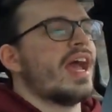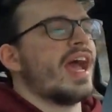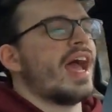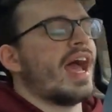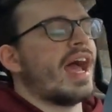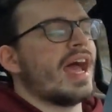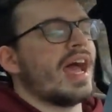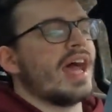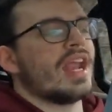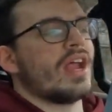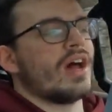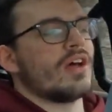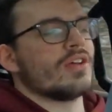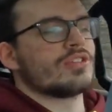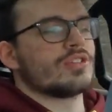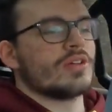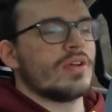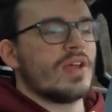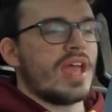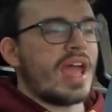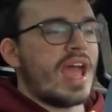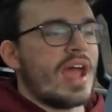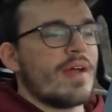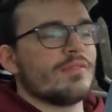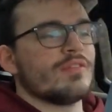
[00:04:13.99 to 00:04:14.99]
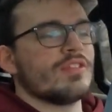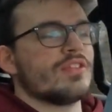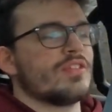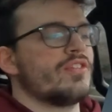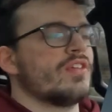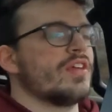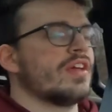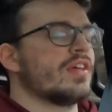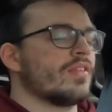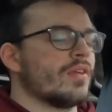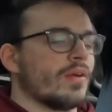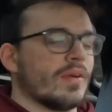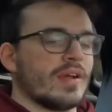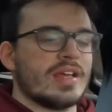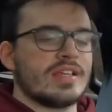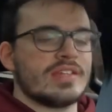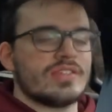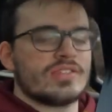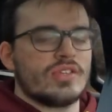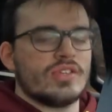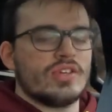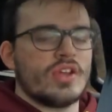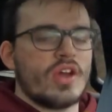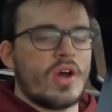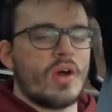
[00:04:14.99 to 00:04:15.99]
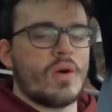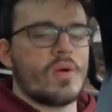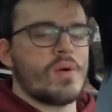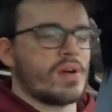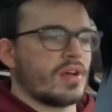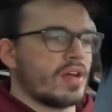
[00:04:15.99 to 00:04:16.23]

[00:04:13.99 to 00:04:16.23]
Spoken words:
and I'll show you everything there is to know.